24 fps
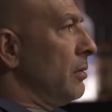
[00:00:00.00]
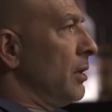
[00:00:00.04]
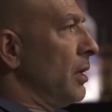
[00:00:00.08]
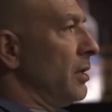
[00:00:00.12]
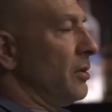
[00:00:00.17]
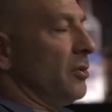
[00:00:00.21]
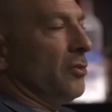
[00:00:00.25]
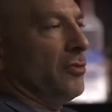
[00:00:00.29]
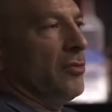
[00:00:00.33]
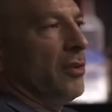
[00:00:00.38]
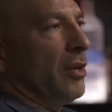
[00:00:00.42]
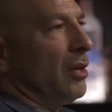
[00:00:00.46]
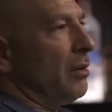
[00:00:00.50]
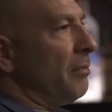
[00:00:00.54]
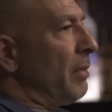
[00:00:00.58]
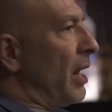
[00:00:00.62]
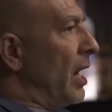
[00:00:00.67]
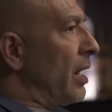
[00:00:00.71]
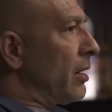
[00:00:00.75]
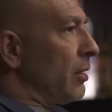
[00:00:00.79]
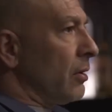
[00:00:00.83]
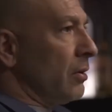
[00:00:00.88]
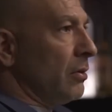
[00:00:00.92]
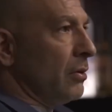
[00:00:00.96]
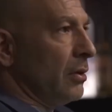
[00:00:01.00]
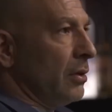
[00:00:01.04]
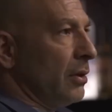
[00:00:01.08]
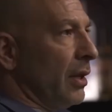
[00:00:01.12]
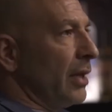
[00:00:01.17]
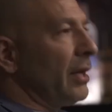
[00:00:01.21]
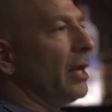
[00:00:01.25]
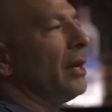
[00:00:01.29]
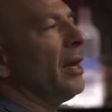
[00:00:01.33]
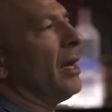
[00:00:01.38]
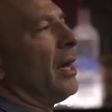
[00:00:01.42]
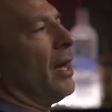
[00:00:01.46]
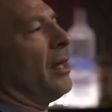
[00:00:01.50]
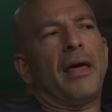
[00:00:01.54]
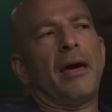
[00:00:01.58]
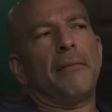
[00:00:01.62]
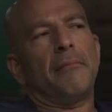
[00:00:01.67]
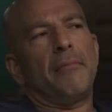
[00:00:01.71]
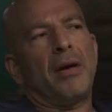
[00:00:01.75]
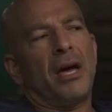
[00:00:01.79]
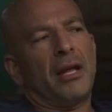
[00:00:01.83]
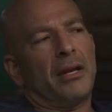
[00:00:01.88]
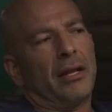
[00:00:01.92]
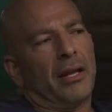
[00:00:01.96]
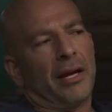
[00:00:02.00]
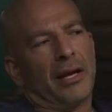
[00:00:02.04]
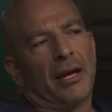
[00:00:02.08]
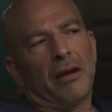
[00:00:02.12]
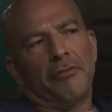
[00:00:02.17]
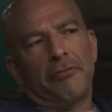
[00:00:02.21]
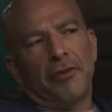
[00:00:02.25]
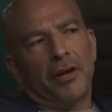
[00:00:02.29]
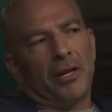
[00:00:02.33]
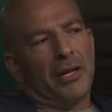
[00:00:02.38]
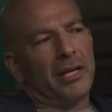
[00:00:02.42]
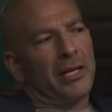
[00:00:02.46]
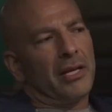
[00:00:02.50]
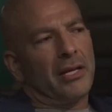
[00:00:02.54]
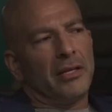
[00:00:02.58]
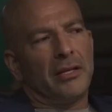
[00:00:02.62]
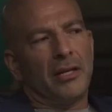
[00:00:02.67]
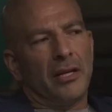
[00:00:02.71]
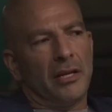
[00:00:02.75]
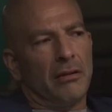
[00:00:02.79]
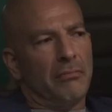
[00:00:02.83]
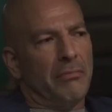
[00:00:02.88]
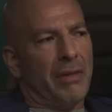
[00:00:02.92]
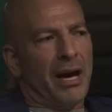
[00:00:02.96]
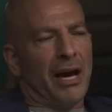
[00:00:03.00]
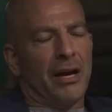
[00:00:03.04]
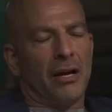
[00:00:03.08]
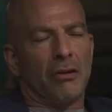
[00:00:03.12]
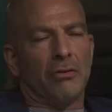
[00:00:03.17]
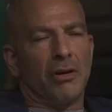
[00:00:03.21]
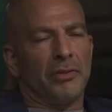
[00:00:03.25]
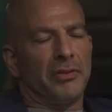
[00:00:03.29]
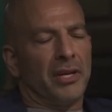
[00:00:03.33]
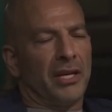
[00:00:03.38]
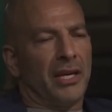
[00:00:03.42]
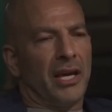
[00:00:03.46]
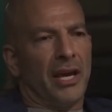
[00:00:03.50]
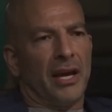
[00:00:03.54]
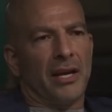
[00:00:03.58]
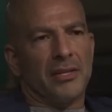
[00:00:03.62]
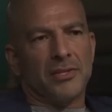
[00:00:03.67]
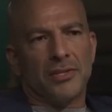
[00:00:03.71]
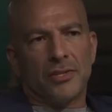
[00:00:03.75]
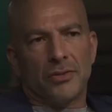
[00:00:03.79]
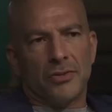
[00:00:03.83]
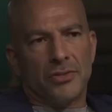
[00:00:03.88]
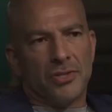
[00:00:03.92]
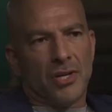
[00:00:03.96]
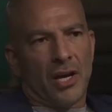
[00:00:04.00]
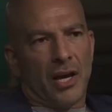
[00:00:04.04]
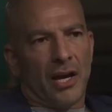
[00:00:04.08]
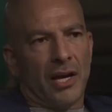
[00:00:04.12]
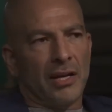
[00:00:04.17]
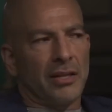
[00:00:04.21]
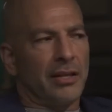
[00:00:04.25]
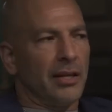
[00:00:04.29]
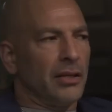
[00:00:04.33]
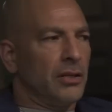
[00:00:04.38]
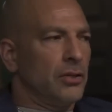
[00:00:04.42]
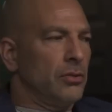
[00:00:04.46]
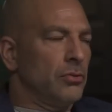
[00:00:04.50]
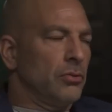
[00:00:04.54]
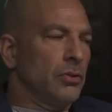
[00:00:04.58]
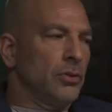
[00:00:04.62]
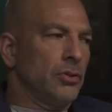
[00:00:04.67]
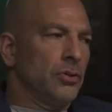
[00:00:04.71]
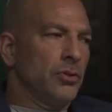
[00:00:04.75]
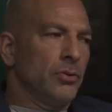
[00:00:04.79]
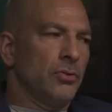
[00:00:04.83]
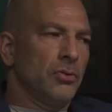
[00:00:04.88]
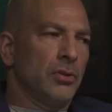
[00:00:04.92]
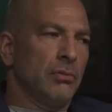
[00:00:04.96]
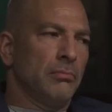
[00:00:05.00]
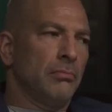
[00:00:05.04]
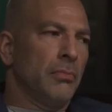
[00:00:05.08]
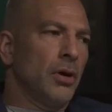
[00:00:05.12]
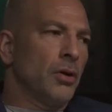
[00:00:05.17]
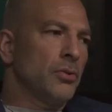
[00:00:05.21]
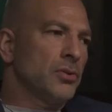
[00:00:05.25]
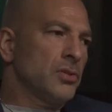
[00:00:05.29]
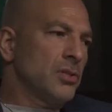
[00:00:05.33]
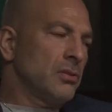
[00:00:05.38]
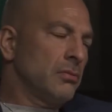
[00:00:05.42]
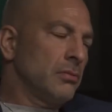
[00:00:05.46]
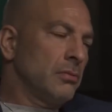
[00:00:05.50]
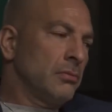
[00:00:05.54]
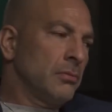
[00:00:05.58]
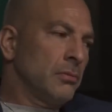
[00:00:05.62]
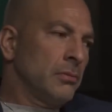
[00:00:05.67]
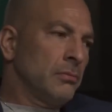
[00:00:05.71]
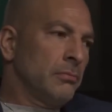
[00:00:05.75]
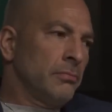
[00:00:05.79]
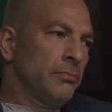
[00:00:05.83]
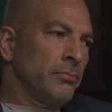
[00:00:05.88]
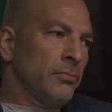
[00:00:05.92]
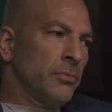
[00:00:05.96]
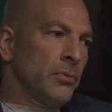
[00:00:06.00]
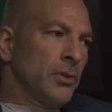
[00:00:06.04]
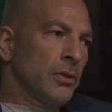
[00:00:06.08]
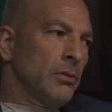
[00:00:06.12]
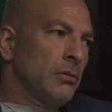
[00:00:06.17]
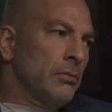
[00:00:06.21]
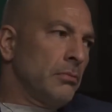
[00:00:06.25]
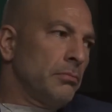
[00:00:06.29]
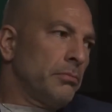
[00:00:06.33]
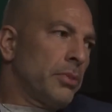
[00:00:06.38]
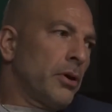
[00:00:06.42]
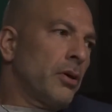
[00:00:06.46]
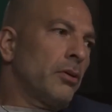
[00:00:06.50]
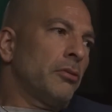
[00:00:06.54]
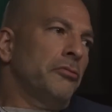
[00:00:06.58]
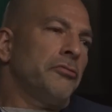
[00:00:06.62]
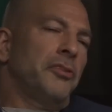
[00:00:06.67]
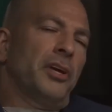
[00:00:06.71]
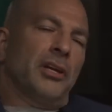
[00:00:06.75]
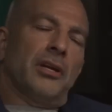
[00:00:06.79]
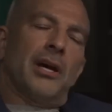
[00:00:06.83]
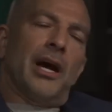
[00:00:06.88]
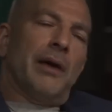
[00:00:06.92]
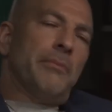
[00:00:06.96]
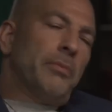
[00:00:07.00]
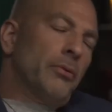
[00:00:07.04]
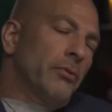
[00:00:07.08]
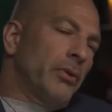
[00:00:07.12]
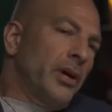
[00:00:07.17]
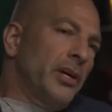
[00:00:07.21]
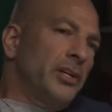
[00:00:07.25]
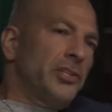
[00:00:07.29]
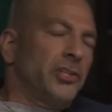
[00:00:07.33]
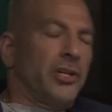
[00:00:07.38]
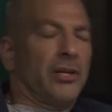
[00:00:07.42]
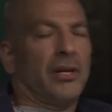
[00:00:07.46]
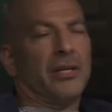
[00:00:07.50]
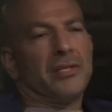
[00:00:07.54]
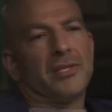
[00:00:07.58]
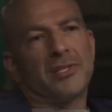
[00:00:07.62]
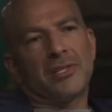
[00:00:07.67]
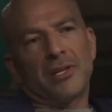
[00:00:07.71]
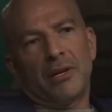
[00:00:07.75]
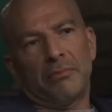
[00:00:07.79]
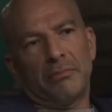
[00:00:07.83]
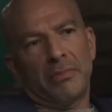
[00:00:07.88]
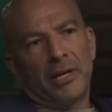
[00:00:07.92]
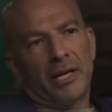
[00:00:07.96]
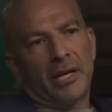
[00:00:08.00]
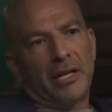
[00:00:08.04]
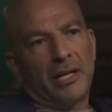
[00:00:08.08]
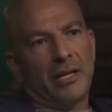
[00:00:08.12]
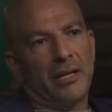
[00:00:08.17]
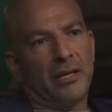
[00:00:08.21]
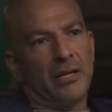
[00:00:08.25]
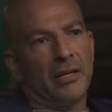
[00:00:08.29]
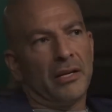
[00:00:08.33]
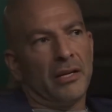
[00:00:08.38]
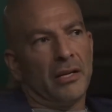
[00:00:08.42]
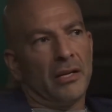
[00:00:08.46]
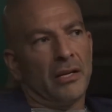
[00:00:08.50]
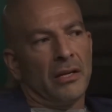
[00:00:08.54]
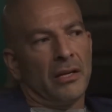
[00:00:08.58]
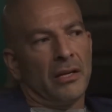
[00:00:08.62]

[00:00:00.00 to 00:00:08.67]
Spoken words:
it just didn't matter. Like, and that meant like I felt like it didn't matter on the cancer side. Like you could do the most perfect operation on somebody